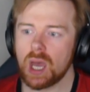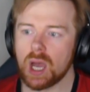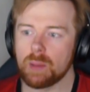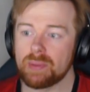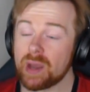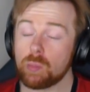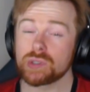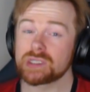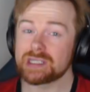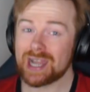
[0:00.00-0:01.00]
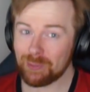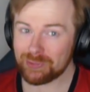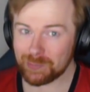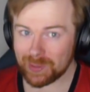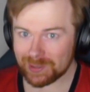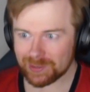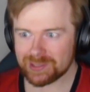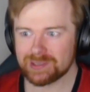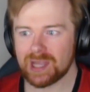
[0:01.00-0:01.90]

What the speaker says: but that wasn't healthy weight loss.